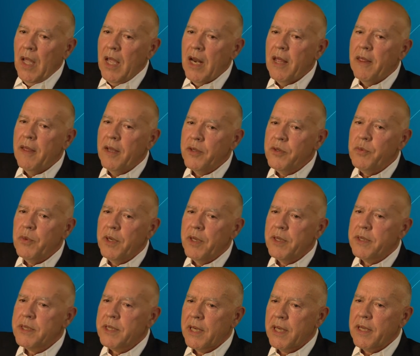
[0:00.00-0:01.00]
and I think that's one of
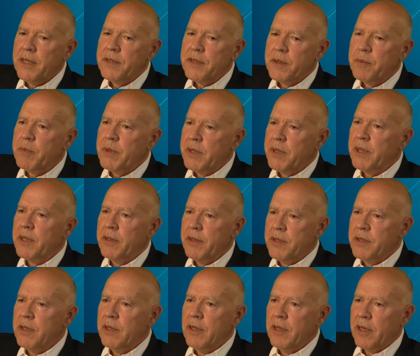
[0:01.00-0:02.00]
the challenges, particularly
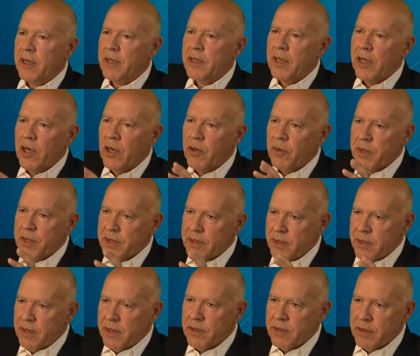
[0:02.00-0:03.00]
as you look at the O S
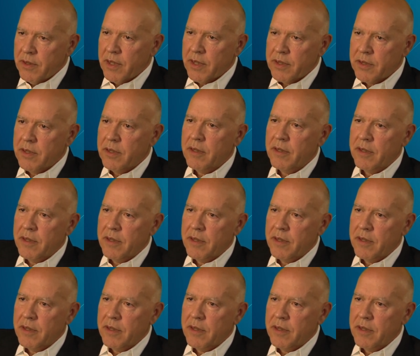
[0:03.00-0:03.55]
D structure,